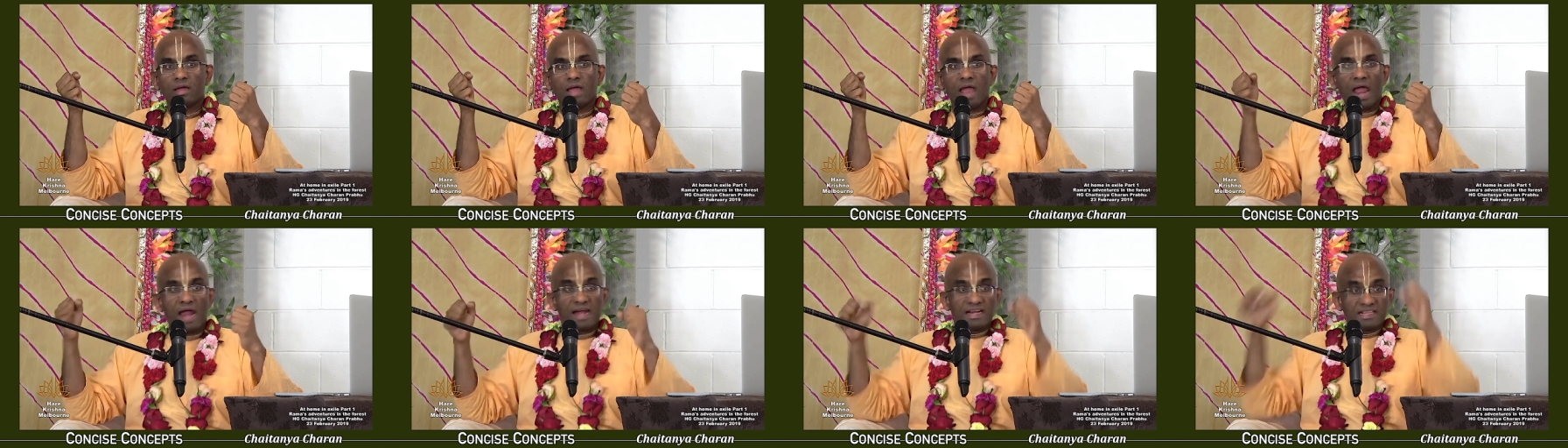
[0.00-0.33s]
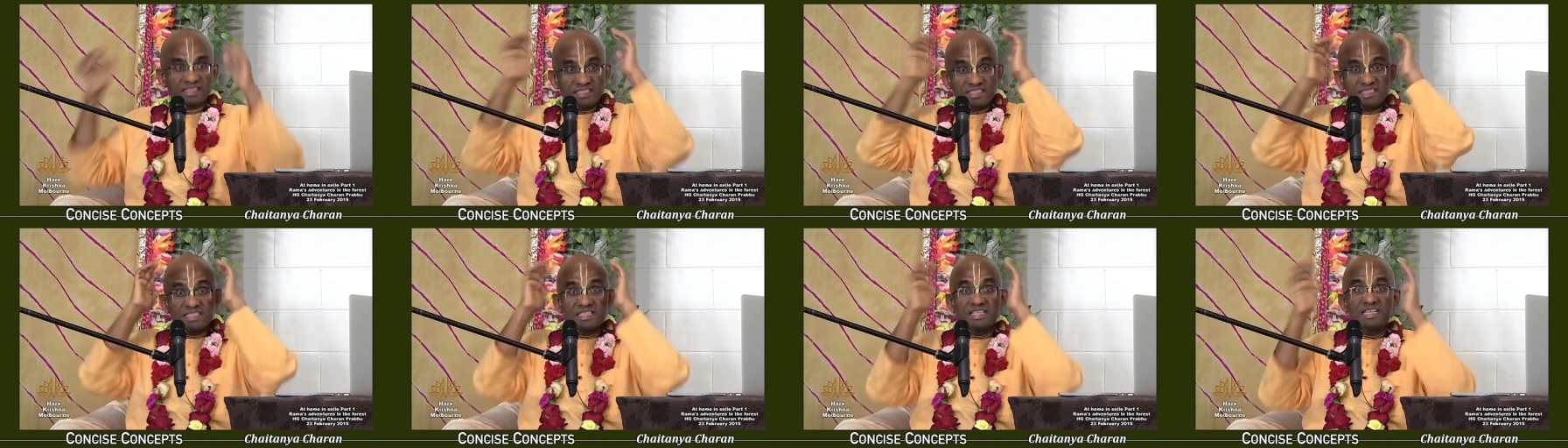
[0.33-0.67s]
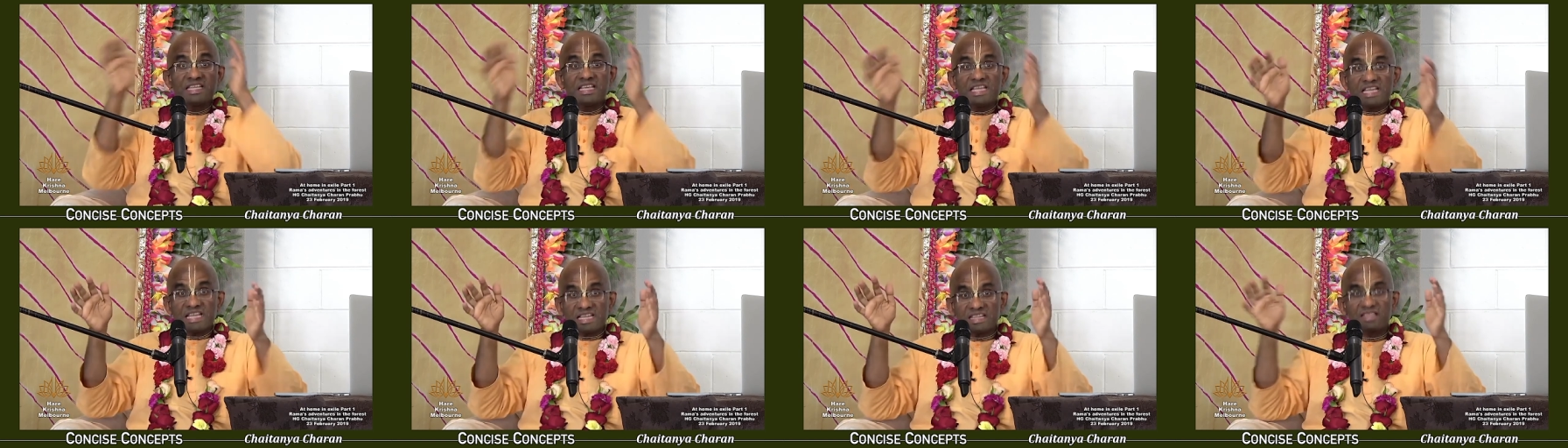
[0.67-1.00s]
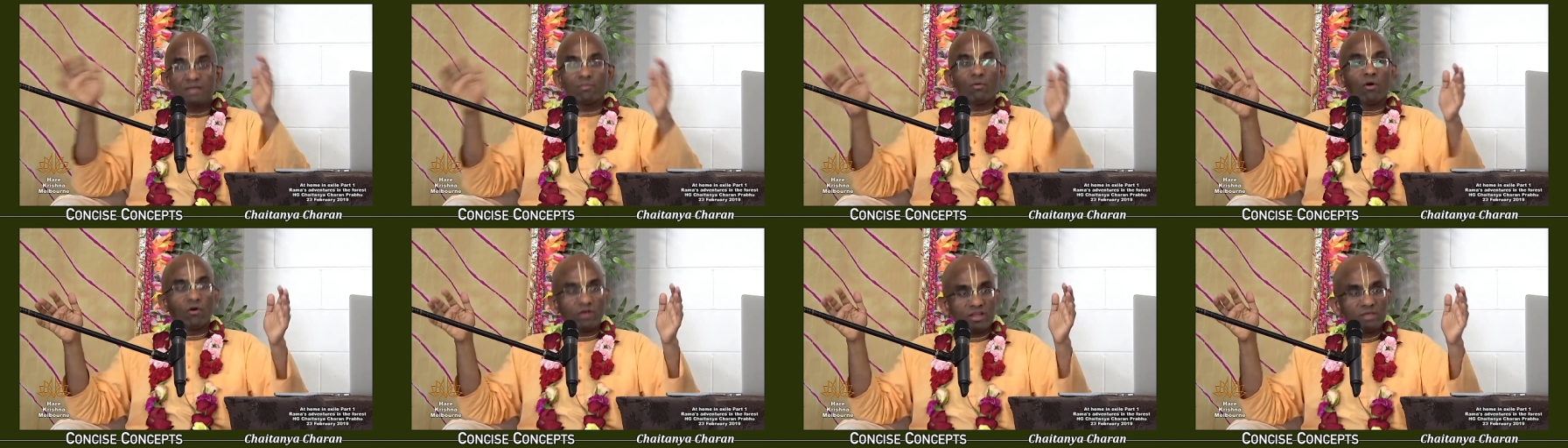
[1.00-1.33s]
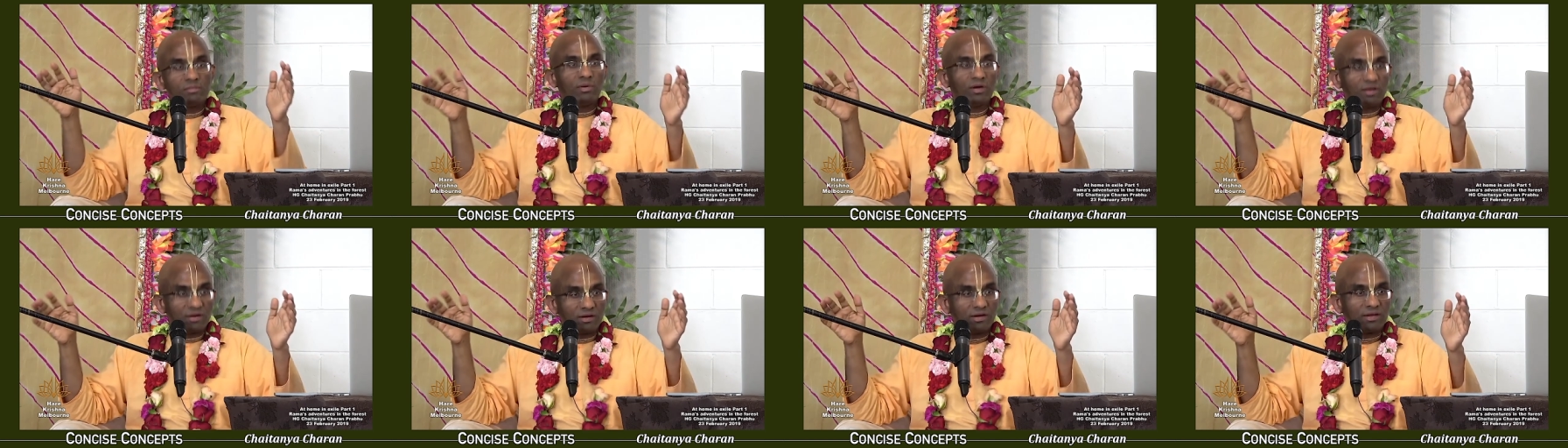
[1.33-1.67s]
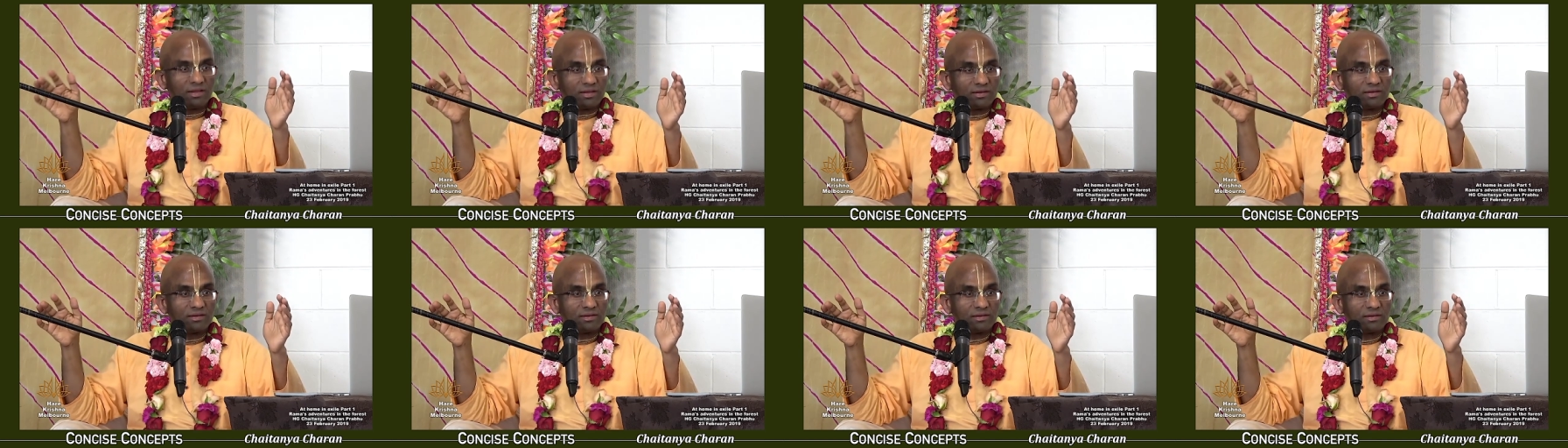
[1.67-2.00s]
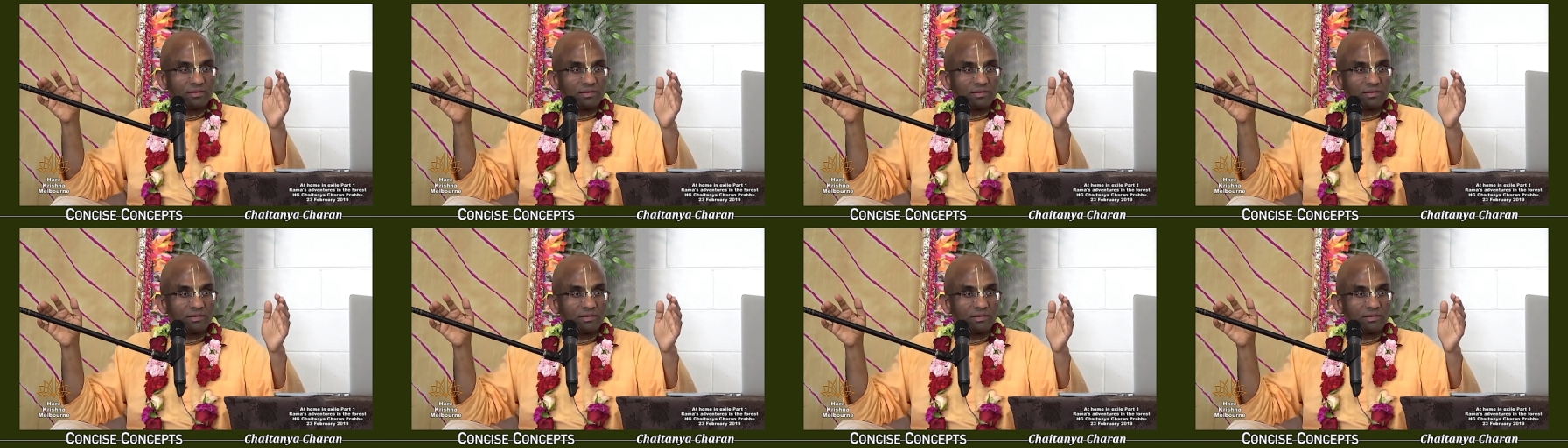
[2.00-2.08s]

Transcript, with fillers: and seeing the body burning,